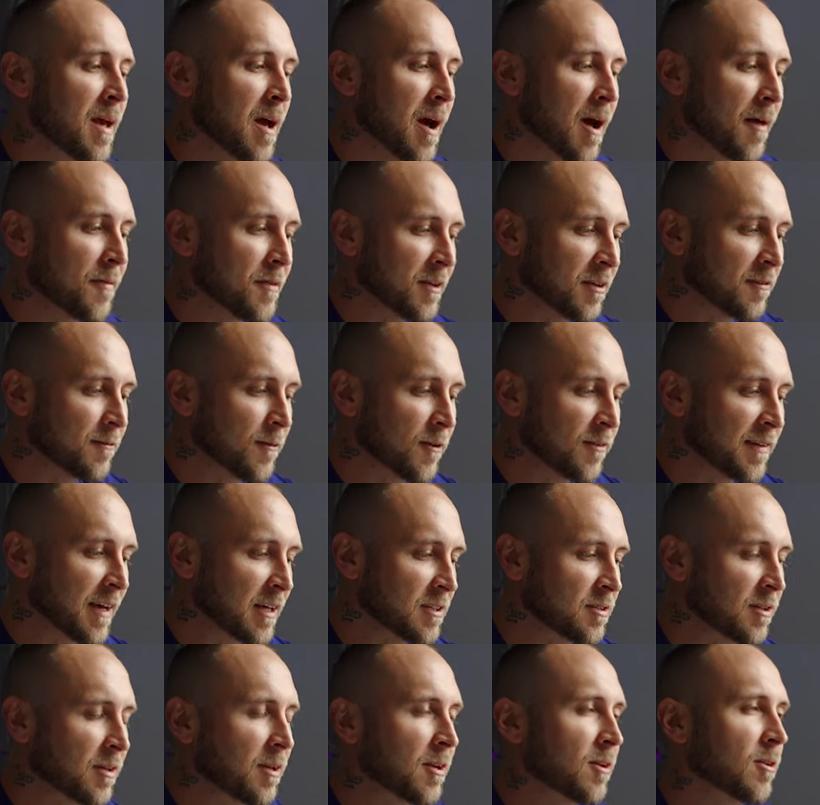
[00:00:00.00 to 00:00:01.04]
Uh, this phone's
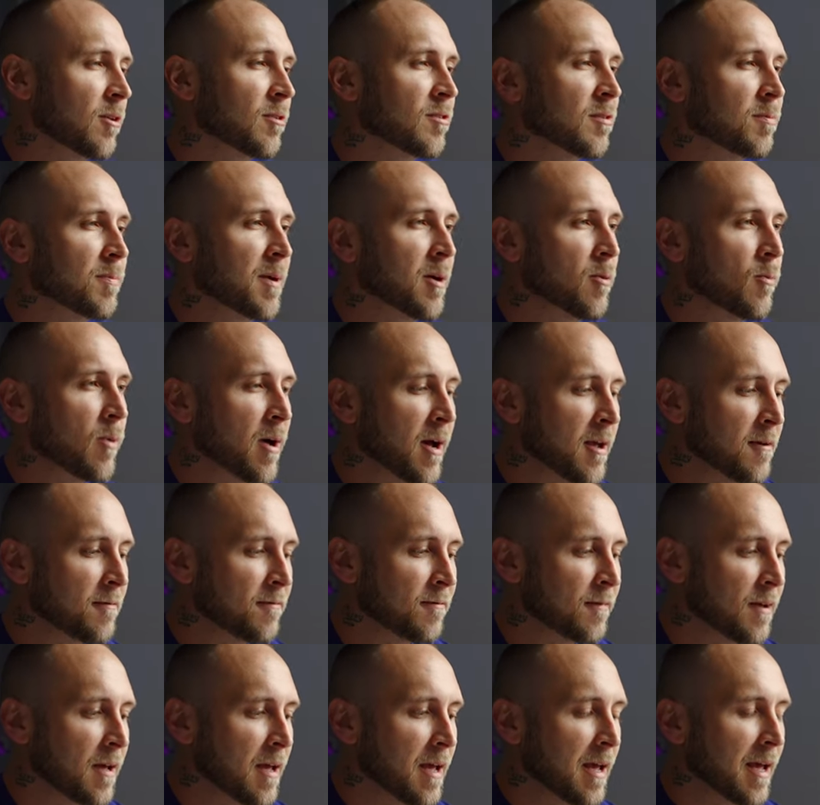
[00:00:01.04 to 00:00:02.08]
actually gonna go to my
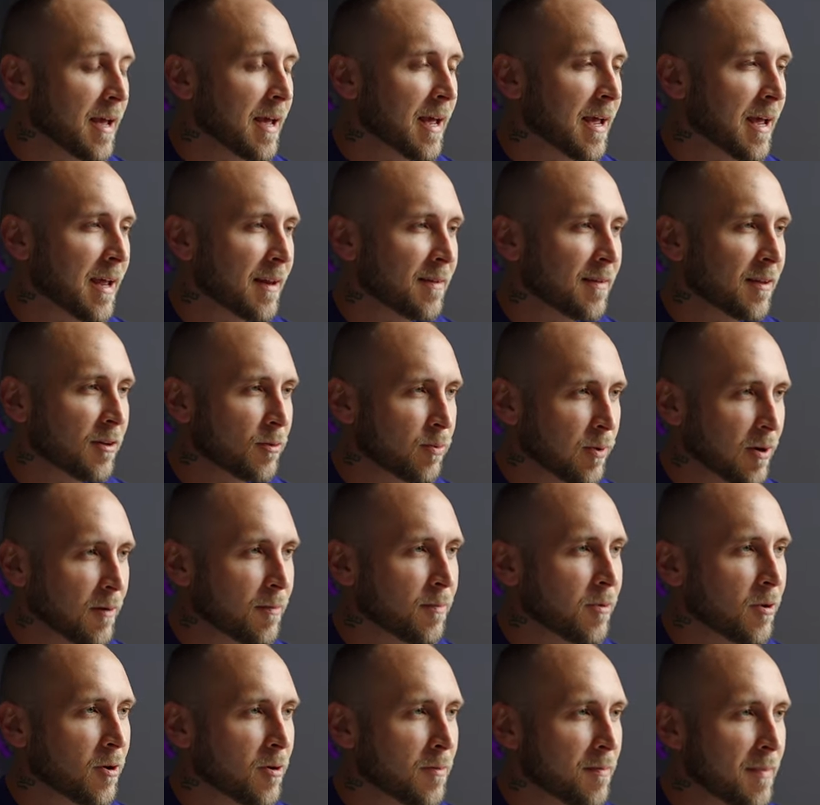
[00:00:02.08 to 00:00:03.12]
wife, and the twelve
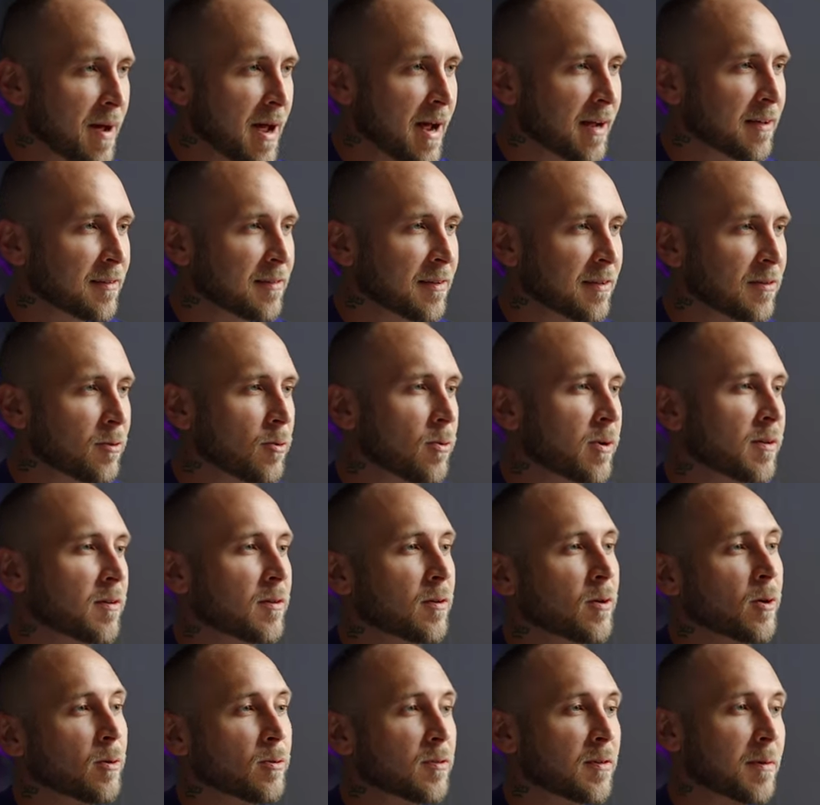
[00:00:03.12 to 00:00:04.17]
Pro Max is going to
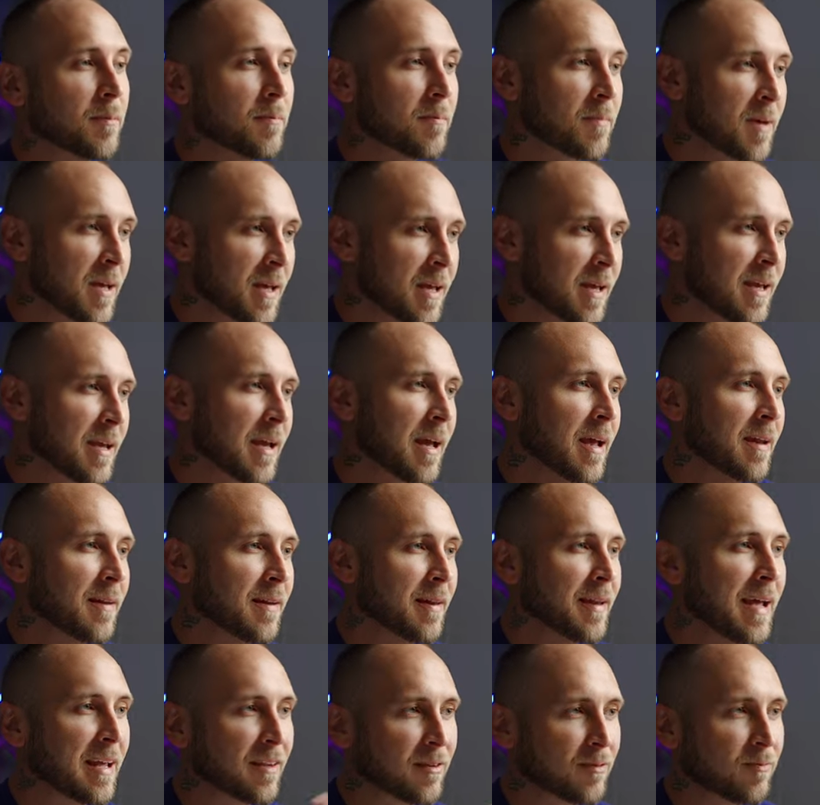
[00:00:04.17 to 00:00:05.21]
go to me,
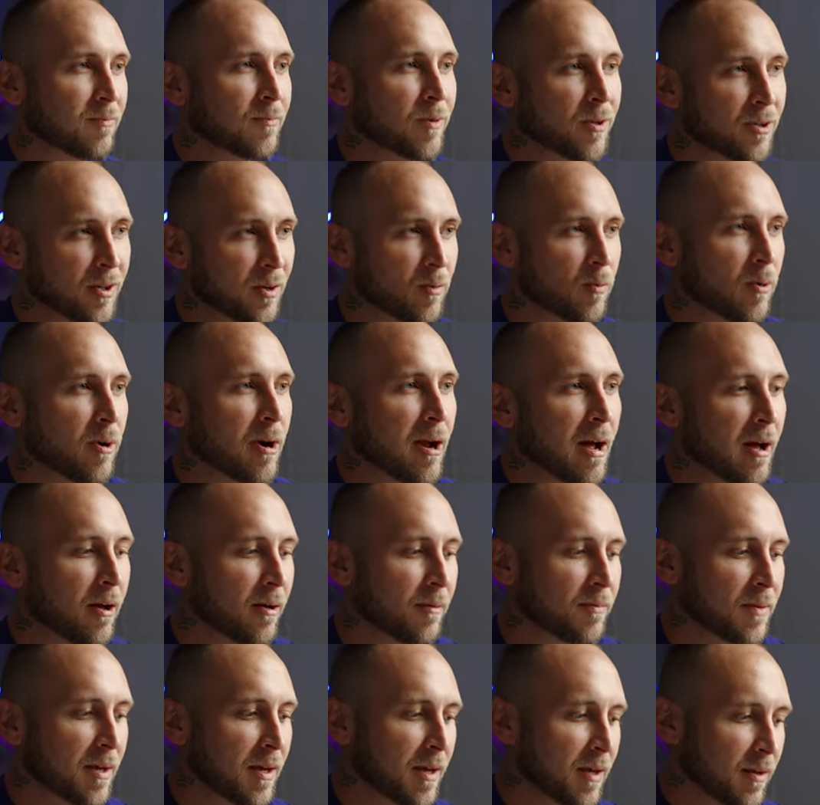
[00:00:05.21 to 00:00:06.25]
and that's really where I'll,